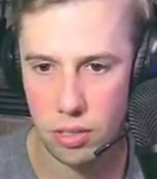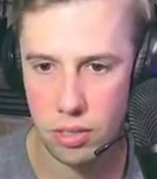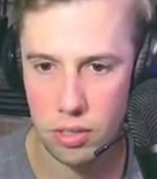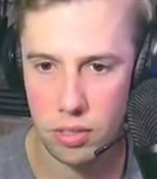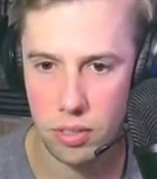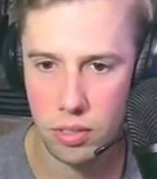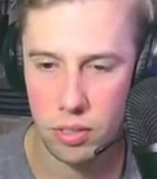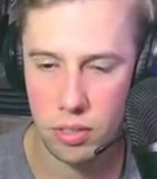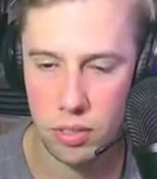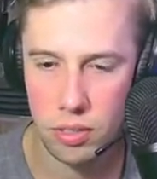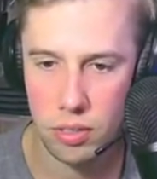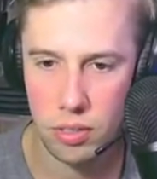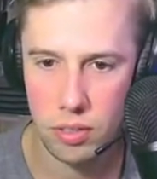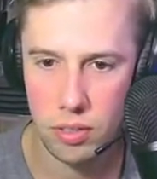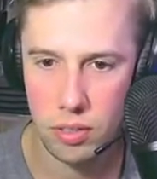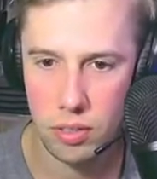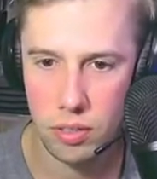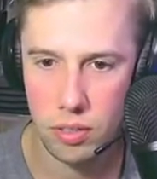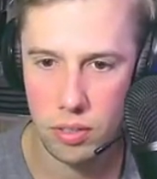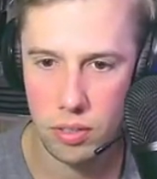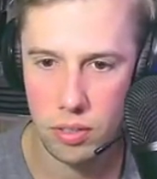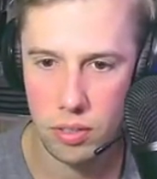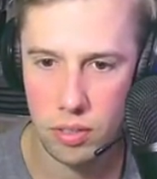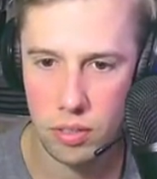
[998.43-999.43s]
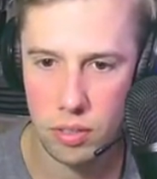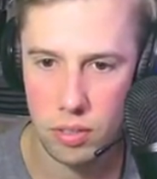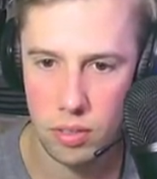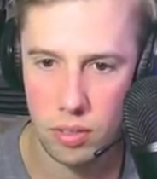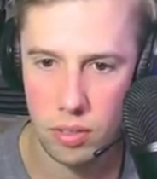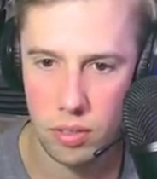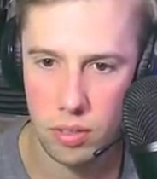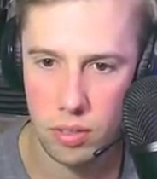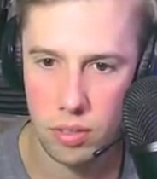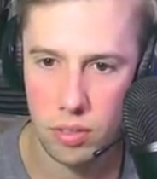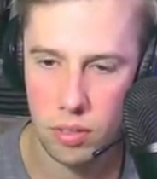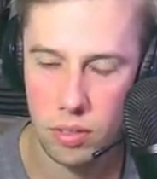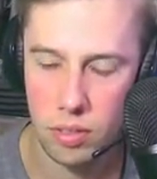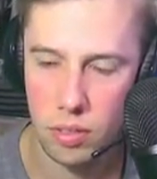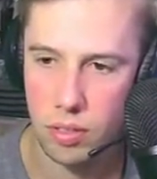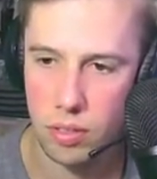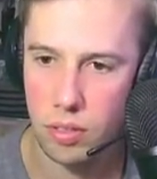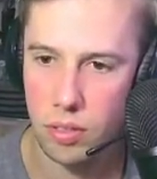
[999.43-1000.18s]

(no one is talking)